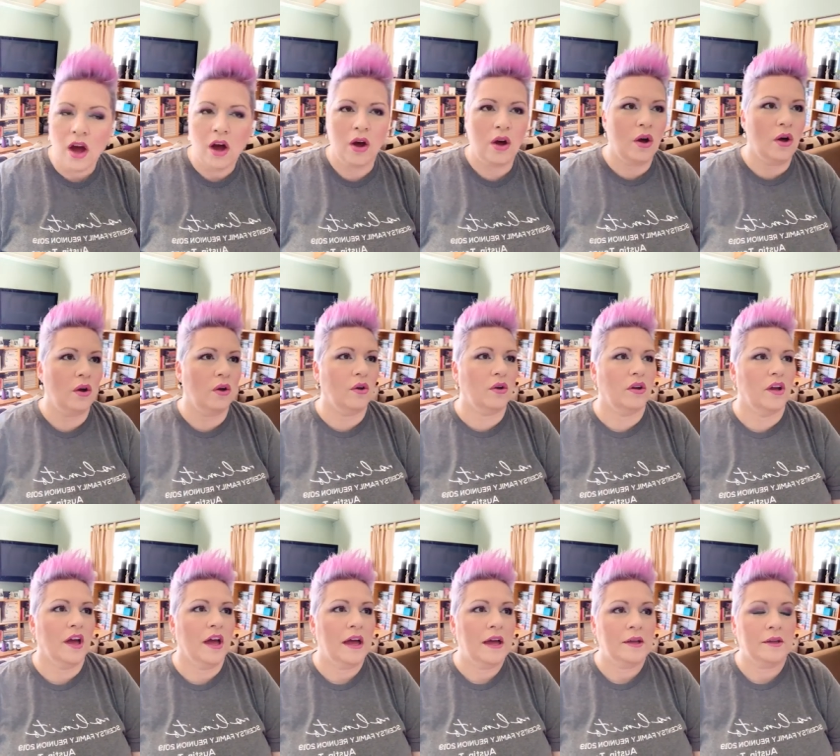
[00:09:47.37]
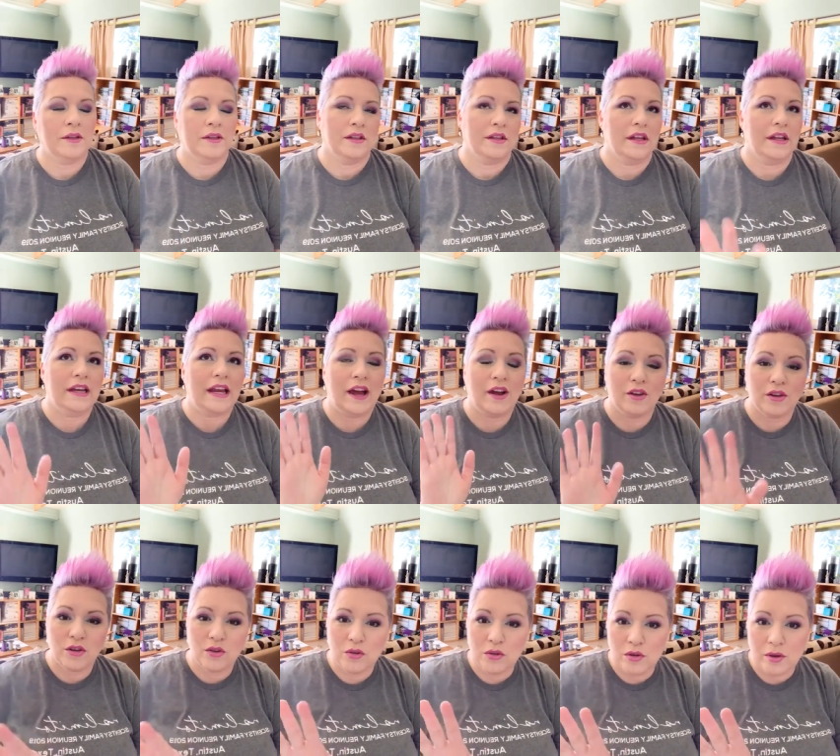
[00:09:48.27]
Oh, now
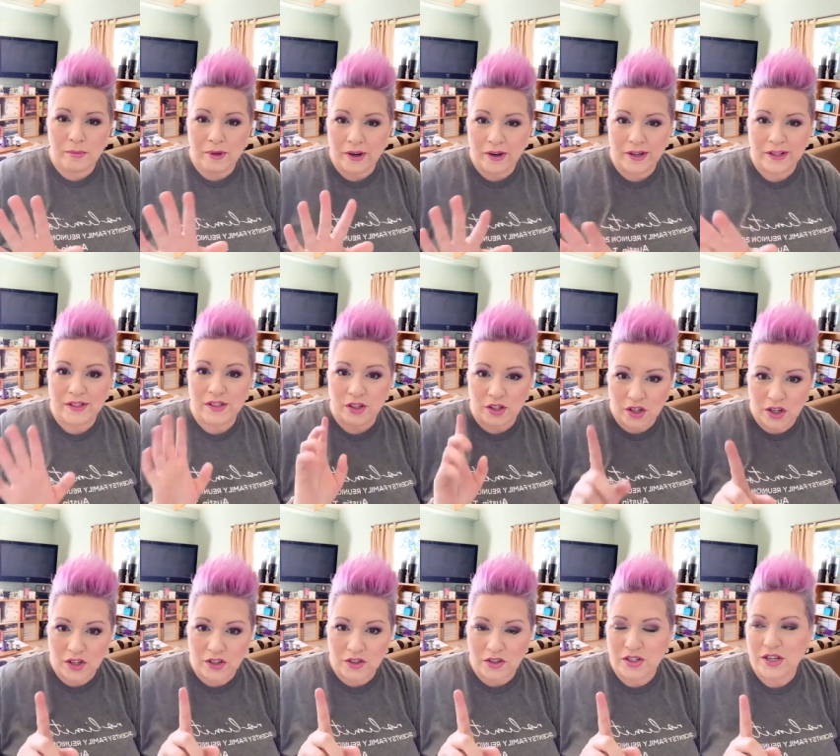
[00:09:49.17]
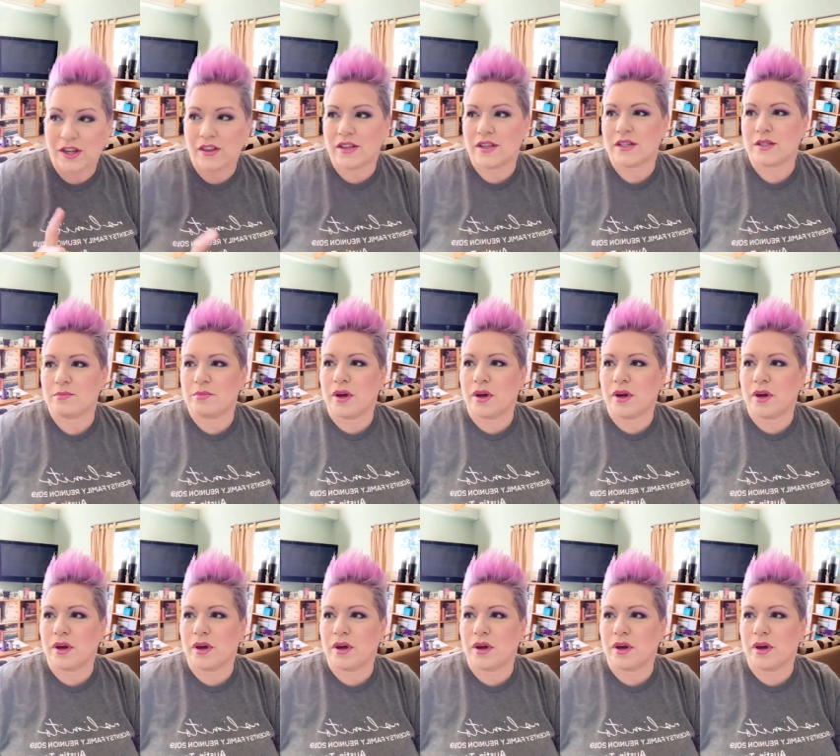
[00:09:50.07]
you Americans are going to understand this,